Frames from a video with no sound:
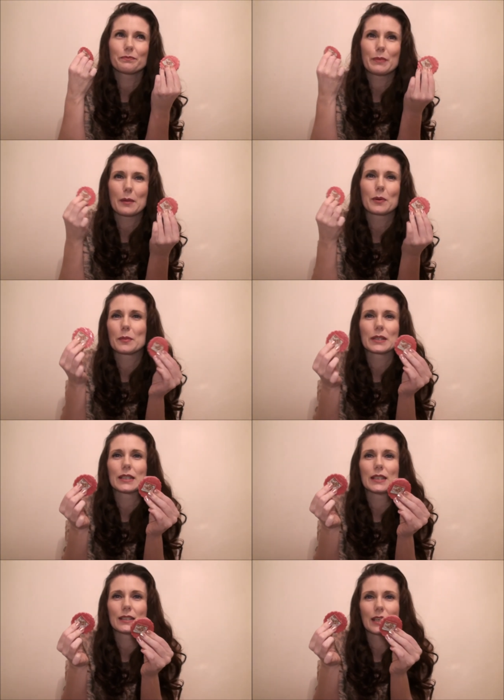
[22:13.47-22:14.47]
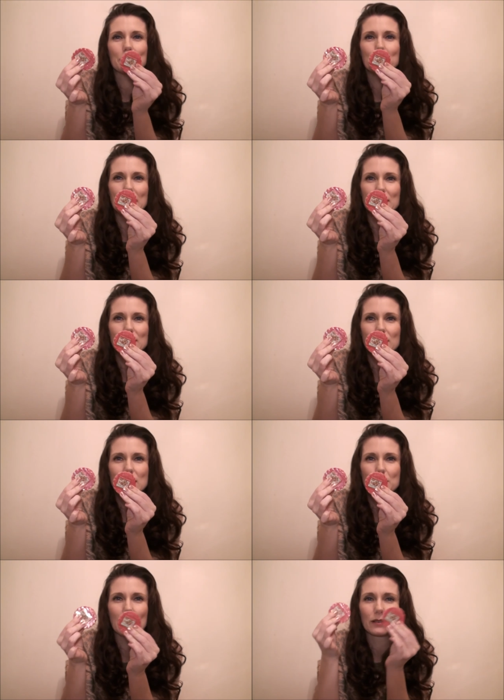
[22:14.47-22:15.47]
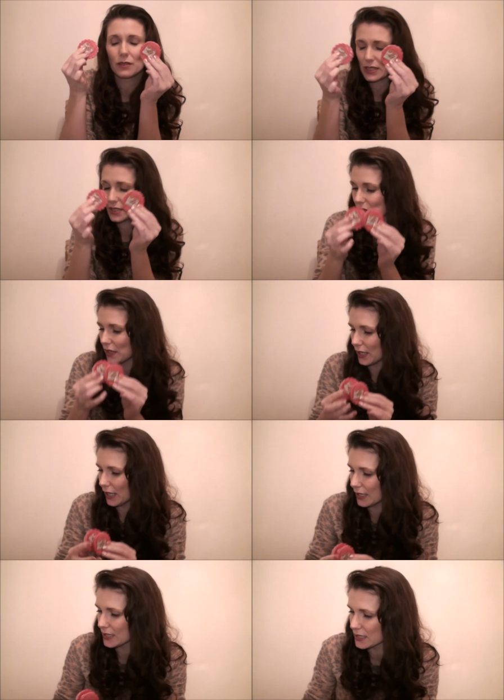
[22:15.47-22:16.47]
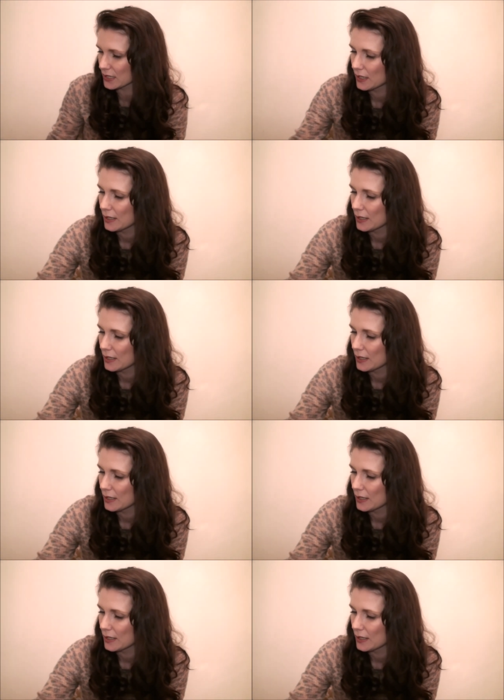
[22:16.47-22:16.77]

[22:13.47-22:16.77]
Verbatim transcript: pepperminty type mint smell. These are very nice.